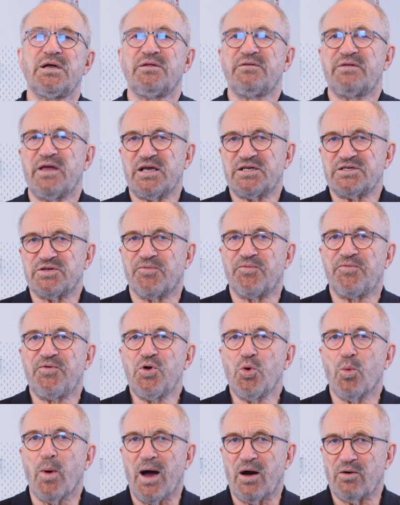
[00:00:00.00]
takes a
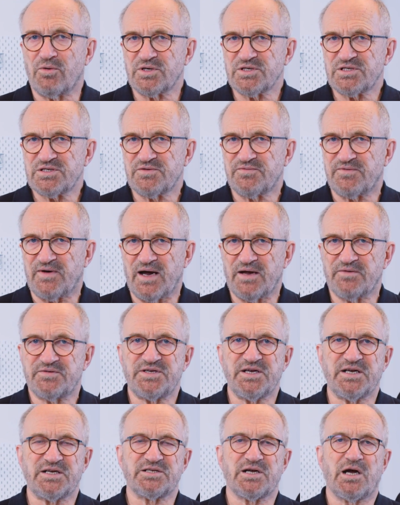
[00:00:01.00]
few hours, five,
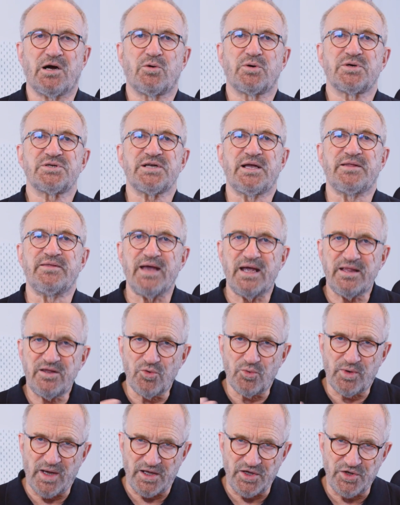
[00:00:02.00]
six hours, and then
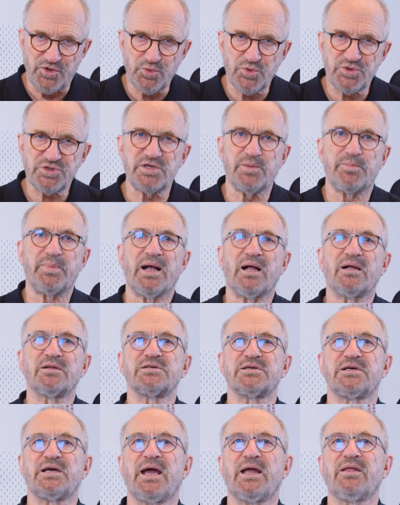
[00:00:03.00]
you can use the
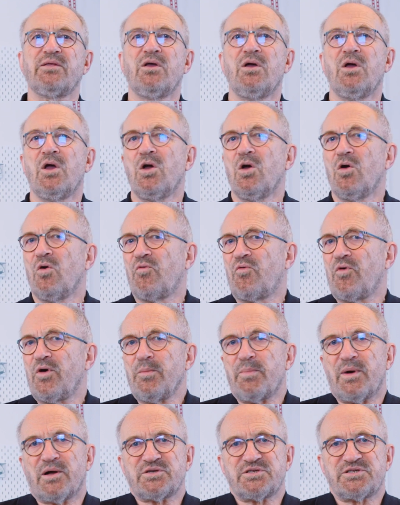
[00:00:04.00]
belt again for
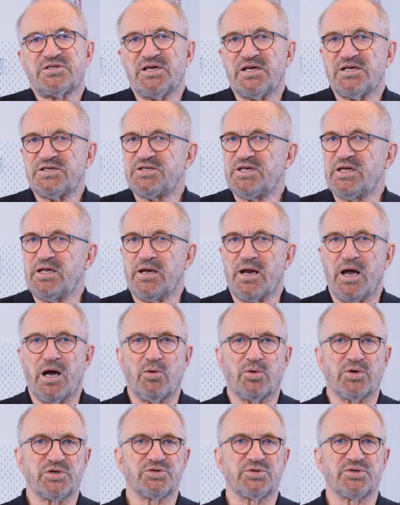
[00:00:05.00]
about 16
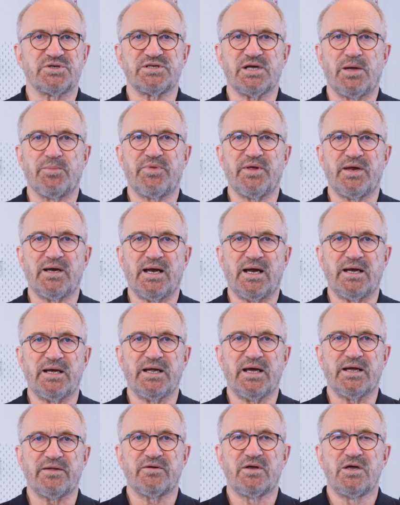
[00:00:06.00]
hours or something like
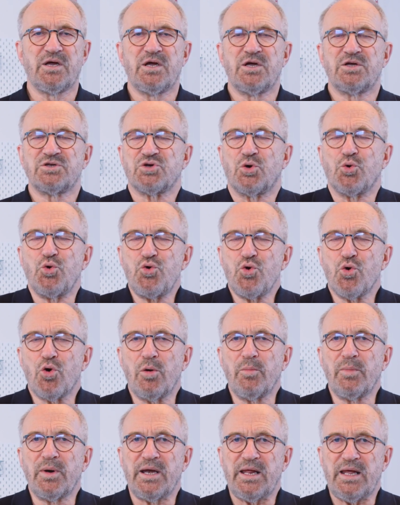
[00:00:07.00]
that. So
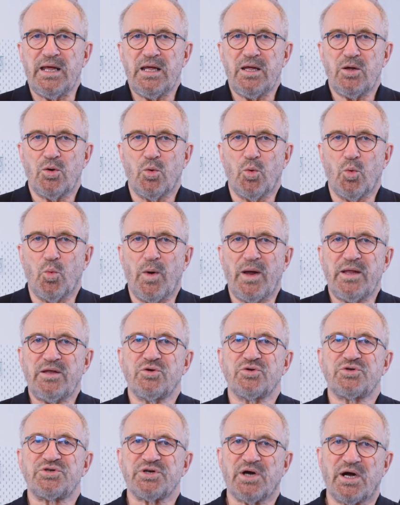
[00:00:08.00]
normally, when
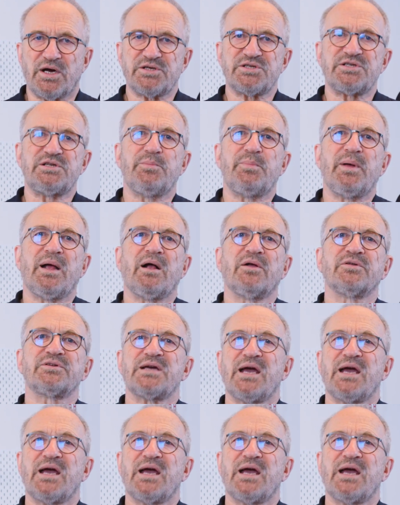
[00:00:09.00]
you charge the belt